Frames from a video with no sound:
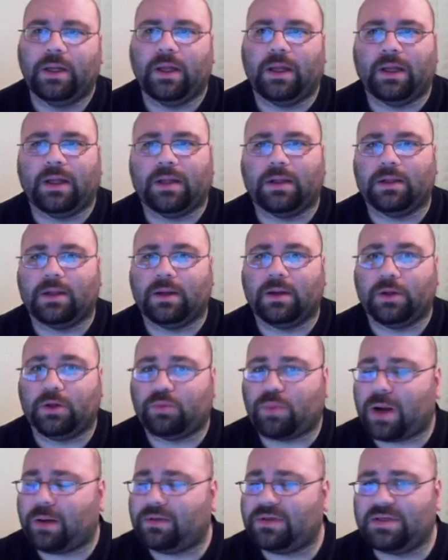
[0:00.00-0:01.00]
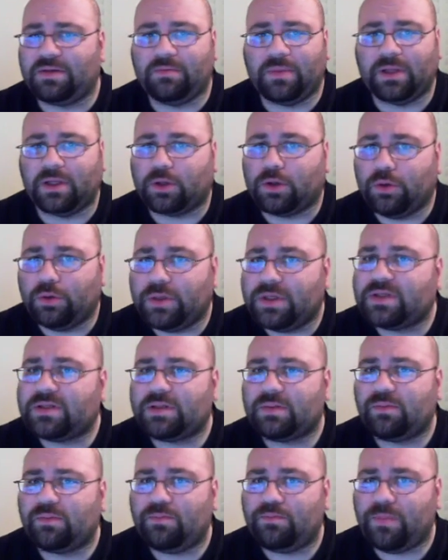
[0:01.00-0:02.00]
And you'll probably see Mila
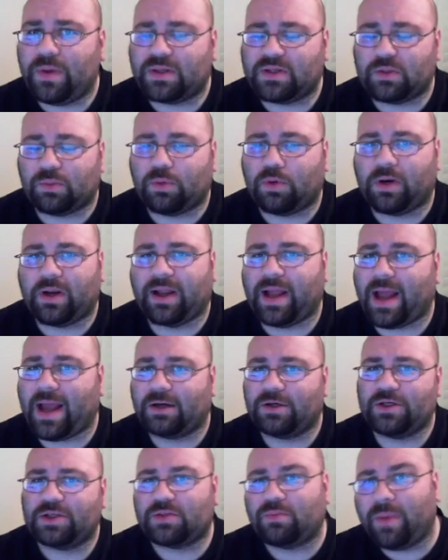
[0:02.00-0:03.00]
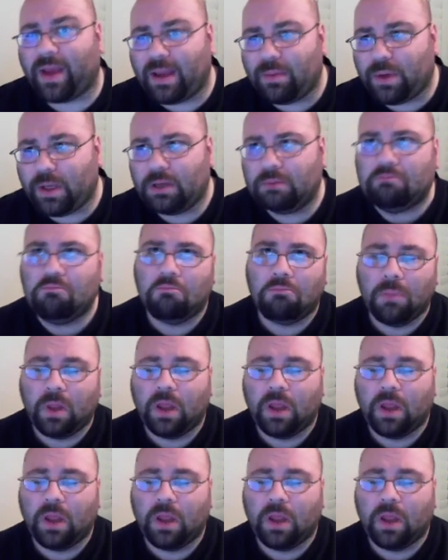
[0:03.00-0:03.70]
Kunis, Best Supporting Actress, maybe.